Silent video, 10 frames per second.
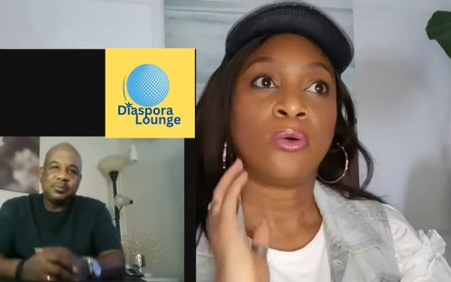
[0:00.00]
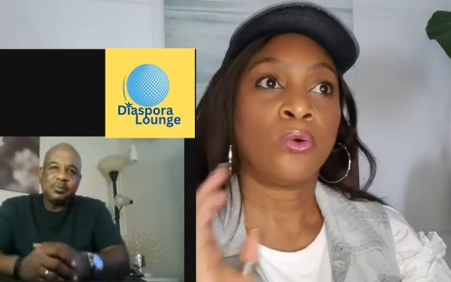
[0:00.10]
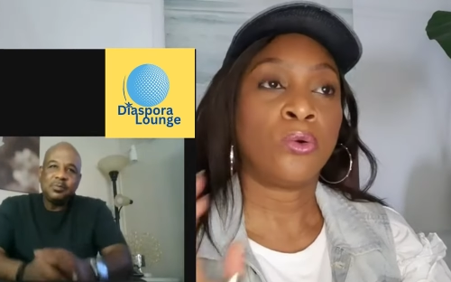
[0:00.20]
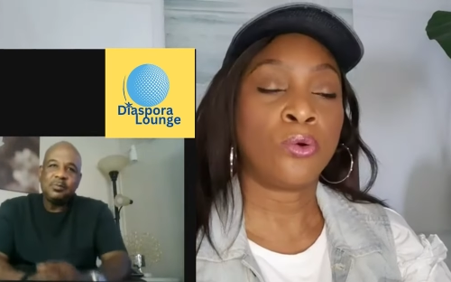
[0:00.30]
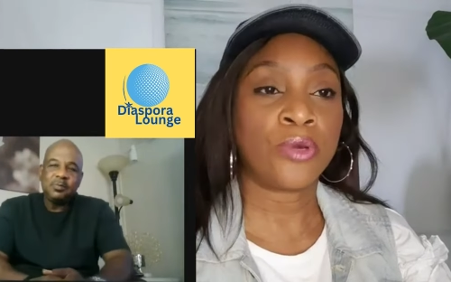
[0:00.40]

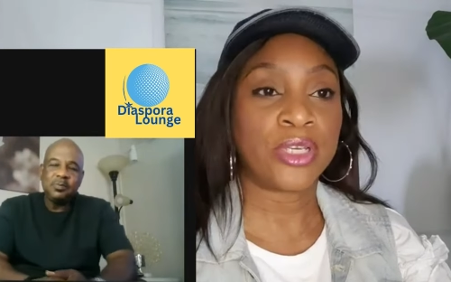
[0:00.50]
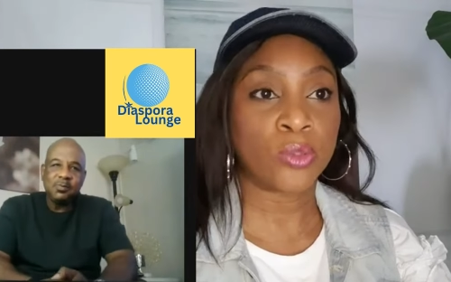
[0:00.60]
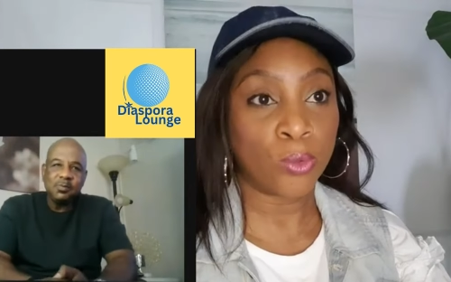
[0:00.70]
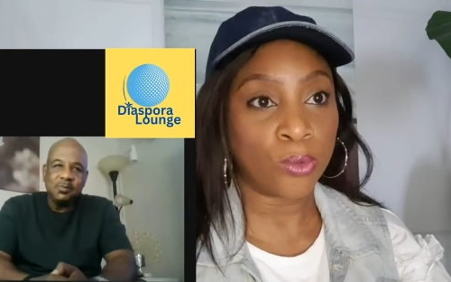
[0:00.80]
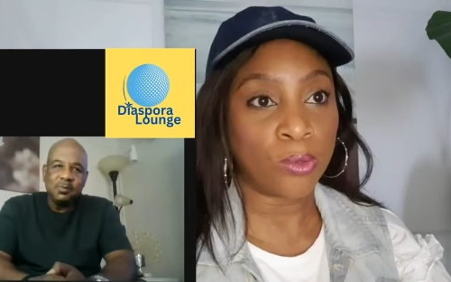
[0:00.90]
Speaker 1: who is
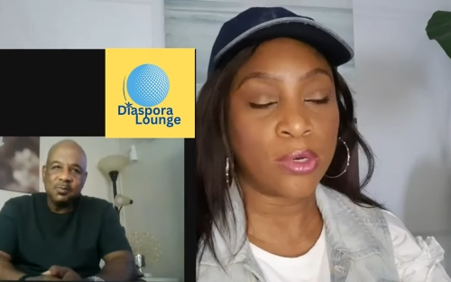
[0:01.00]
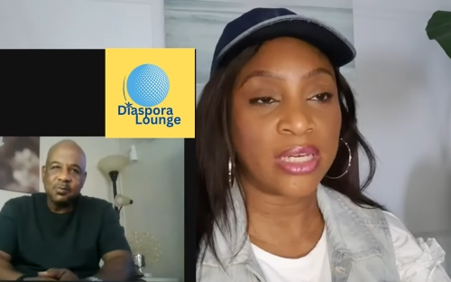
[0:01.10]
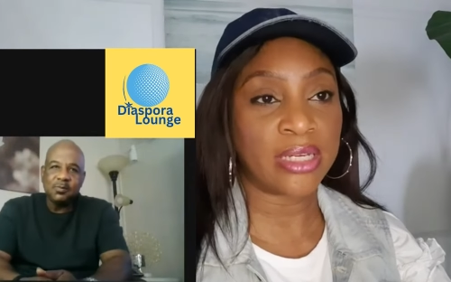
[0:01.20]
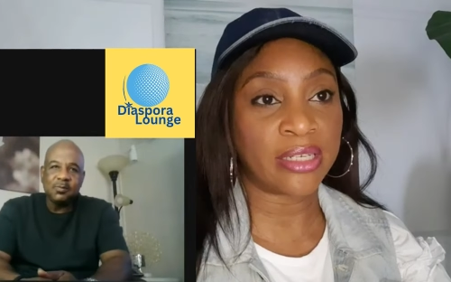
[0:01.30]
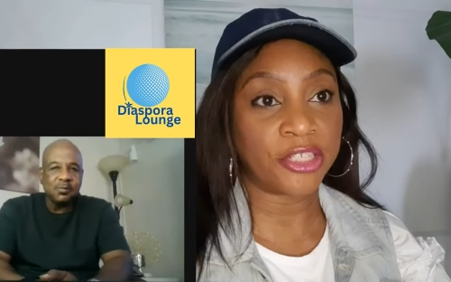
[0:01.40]
who
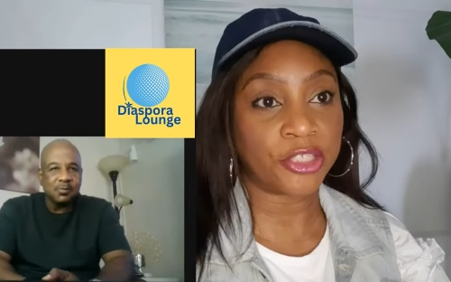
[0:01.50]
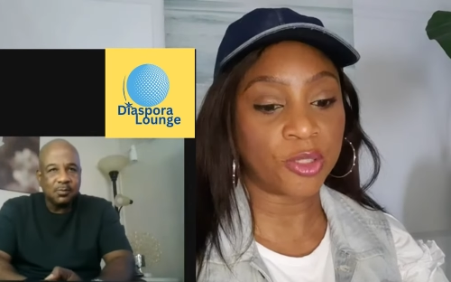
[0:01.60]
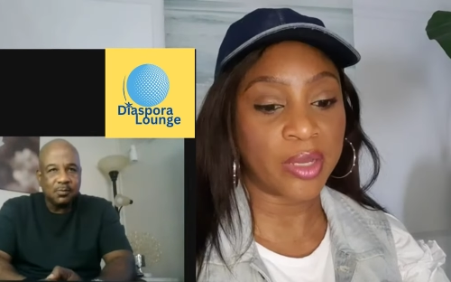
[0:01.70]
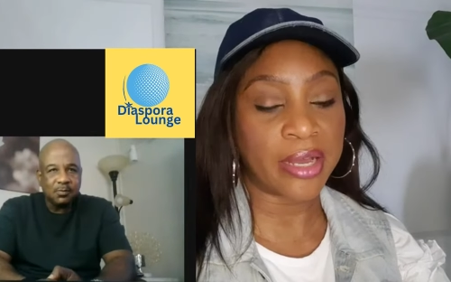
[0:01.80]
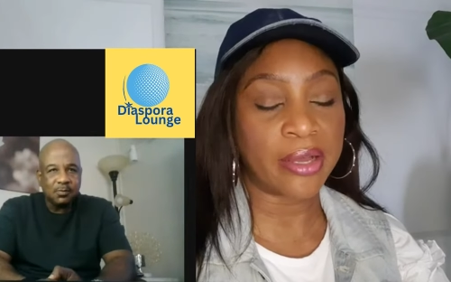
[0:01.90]
in
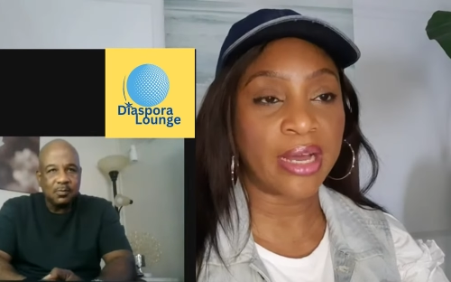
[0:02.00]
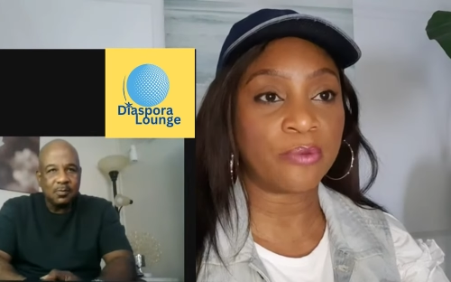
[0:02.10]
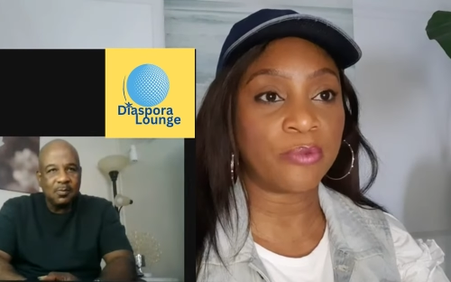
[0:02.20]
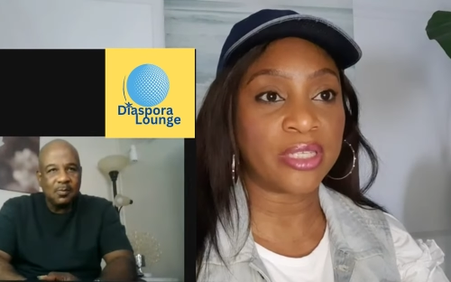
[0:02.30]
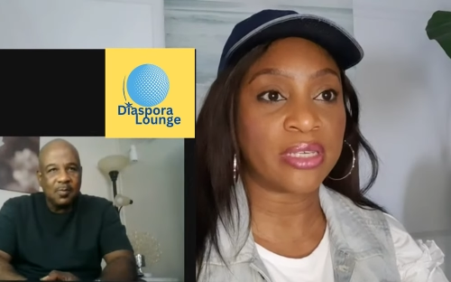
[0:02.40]
Nigeria,
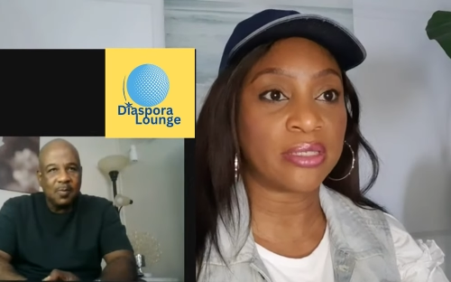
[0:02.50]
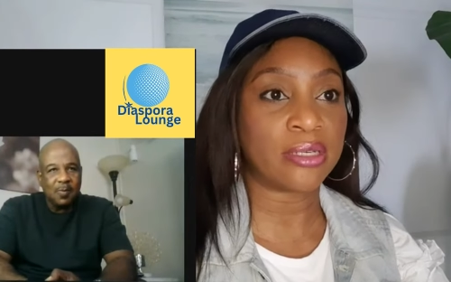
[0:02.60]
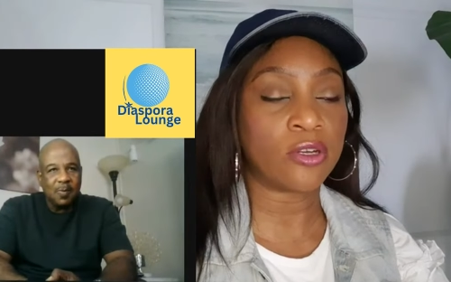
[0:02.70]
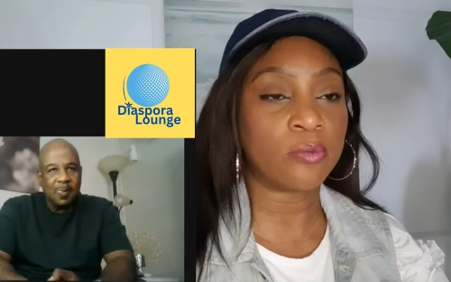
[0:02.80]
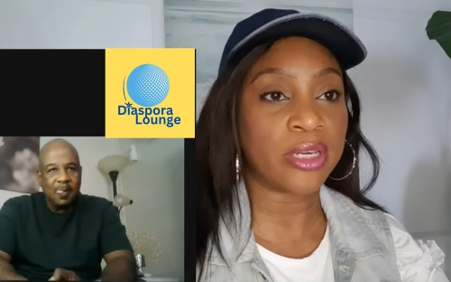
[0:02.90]
and with his
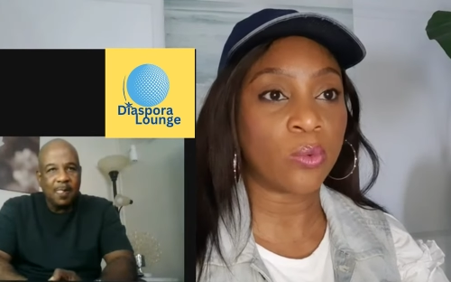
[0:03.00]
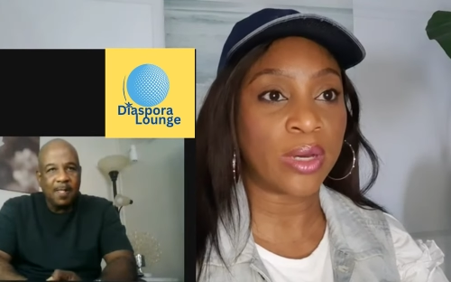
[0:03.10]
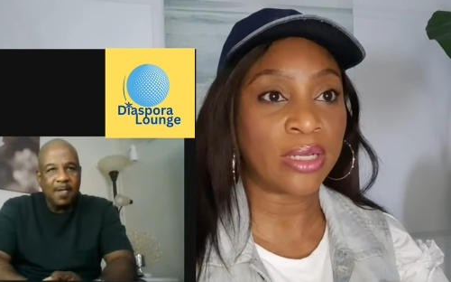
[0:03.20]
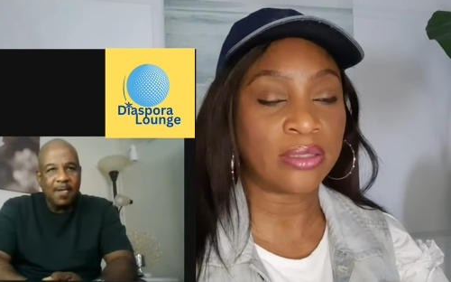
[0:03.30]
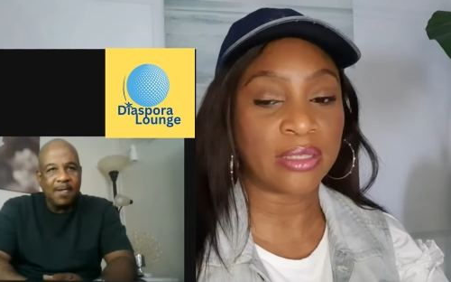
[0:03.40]
economic
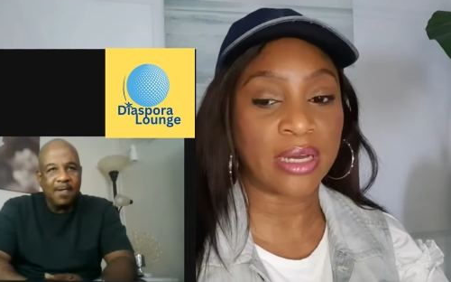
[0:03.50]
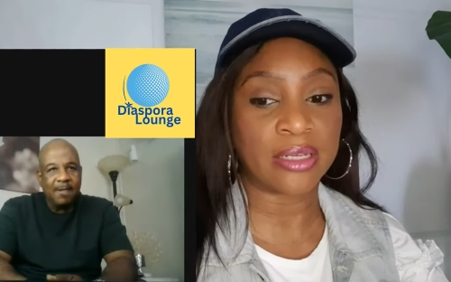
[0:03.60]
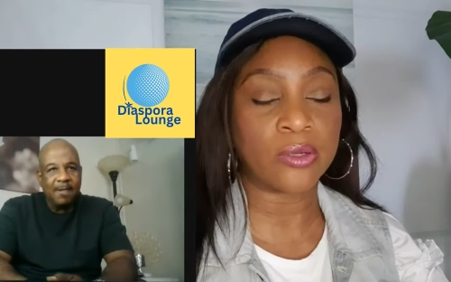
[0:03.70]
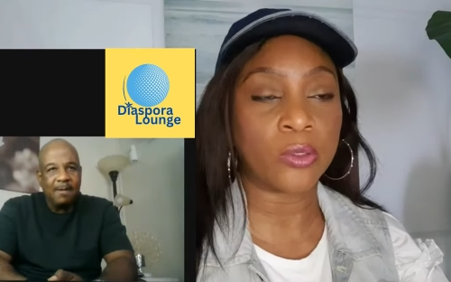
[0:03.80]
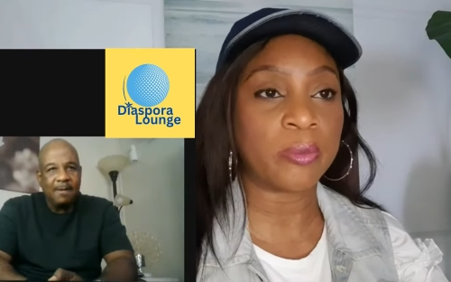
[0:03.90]
wealth and
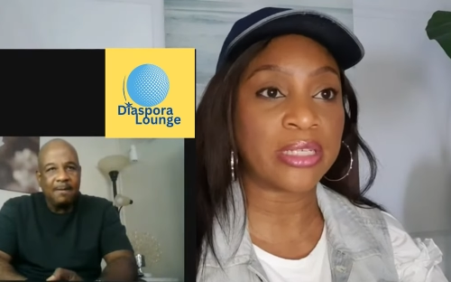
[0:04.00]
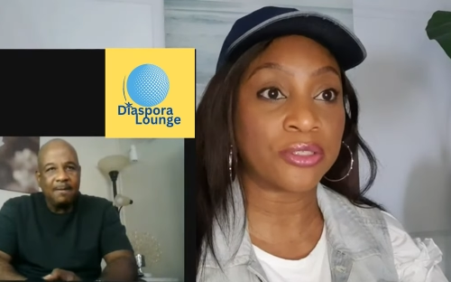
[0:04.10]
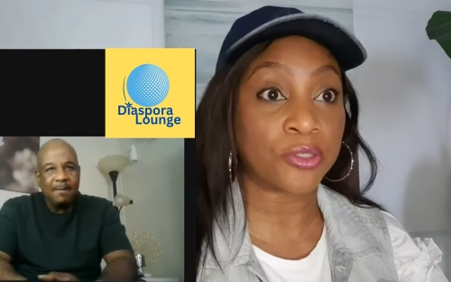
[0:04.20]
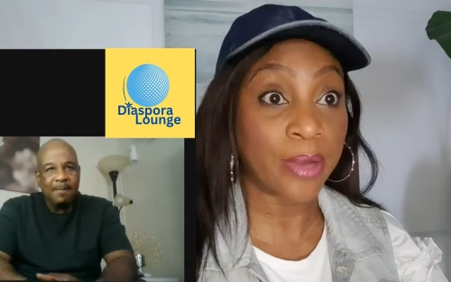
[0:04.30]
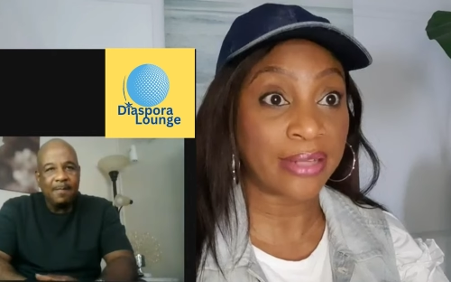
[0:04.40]
economic
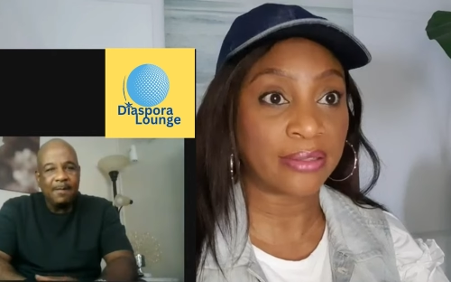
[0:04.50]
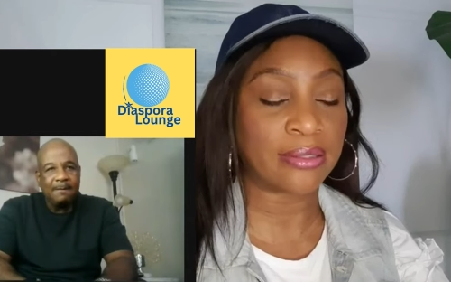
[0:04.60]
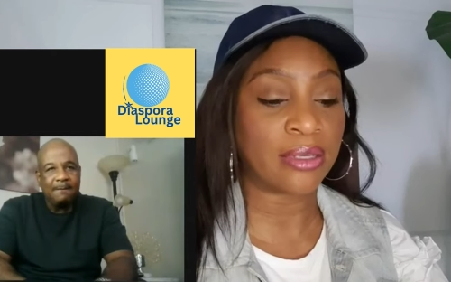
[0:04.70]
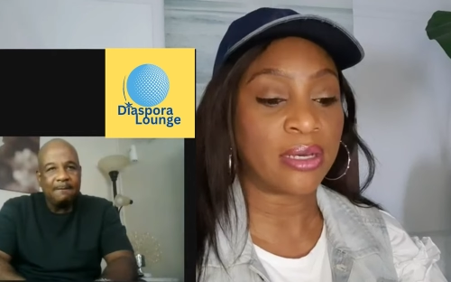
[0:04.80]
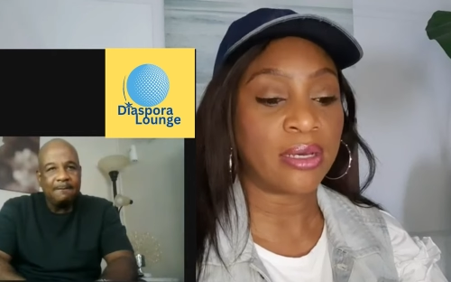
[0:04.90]
strength.